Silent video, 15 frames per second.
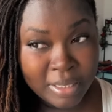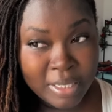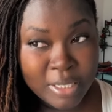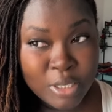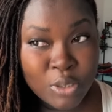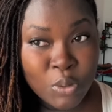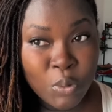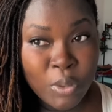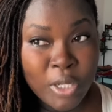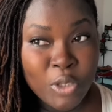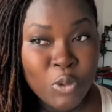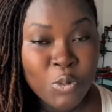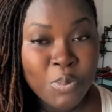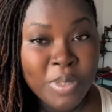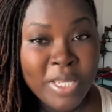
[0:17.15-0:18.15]
So it
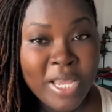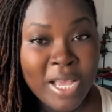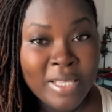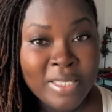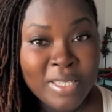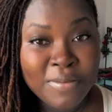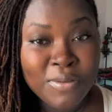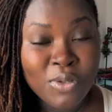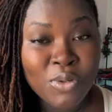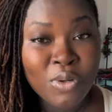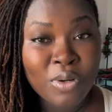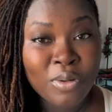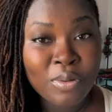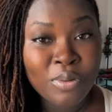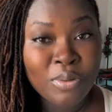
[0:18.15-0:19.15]
will be as if
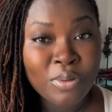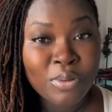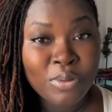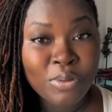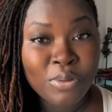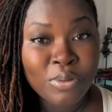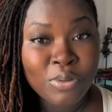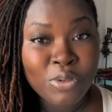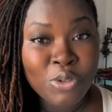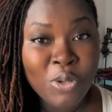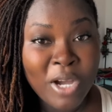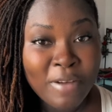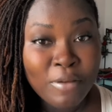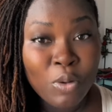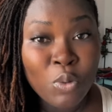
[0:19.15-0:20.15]
you
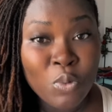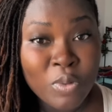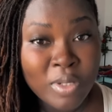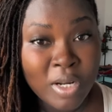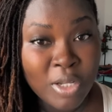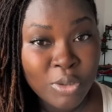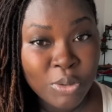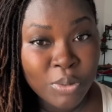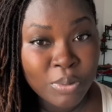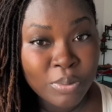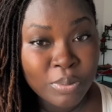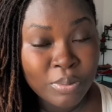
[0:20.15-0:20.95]
have a loose natural.